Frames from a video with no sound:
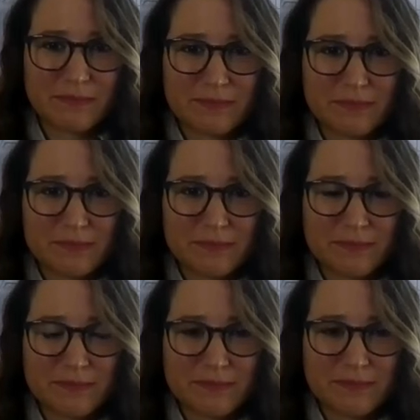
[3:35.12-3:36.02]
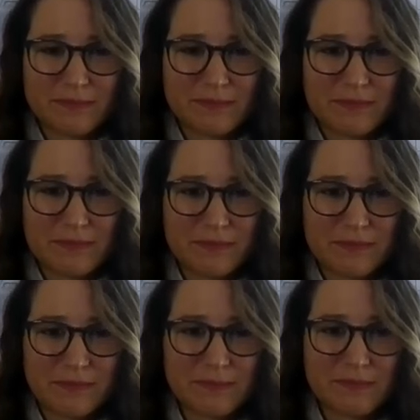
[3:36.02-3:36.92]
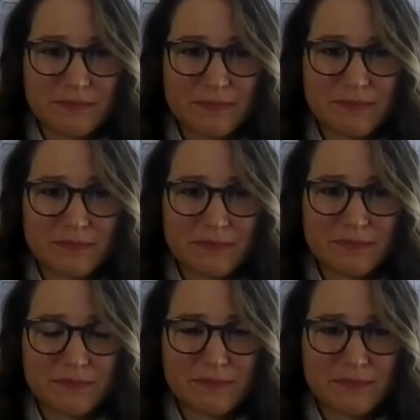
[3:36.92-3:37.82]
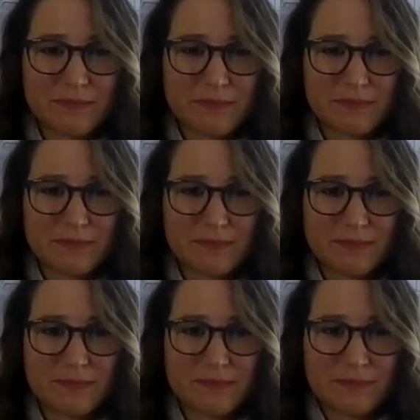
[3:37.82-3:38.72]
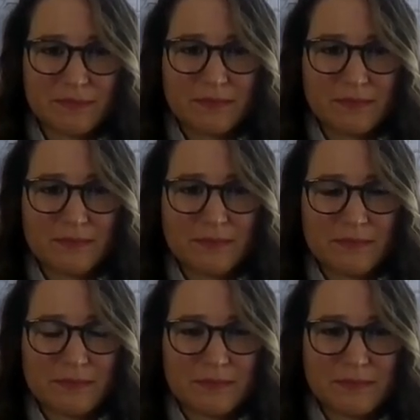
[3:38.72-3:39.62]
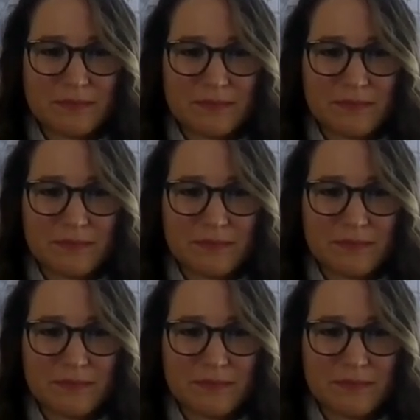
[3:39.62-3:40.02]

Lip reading: No words are spoken by the person on screen.